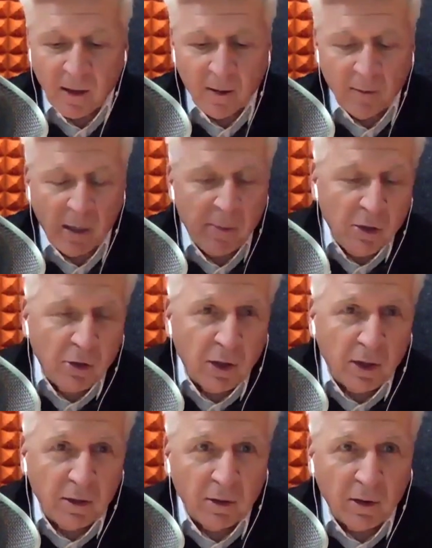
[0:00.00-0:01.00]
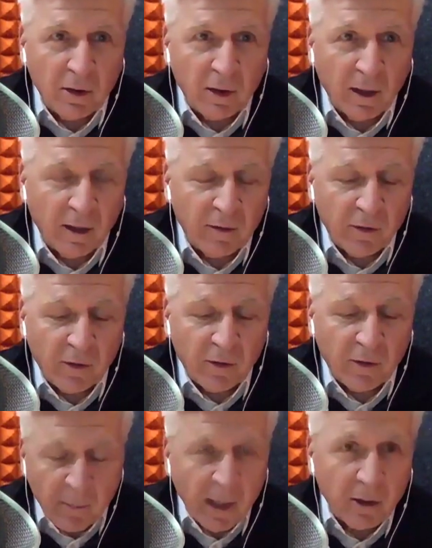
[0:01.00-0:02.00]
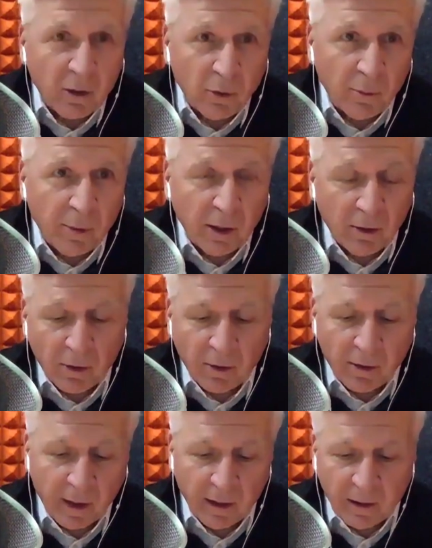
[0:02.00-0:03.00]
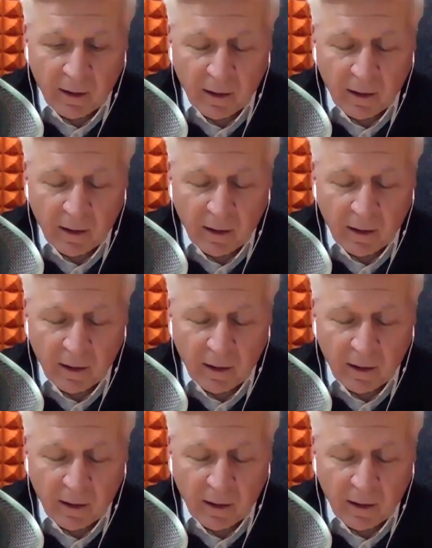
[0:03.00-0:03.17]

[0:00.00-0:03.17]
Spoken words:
you can, you've got a medical bill that,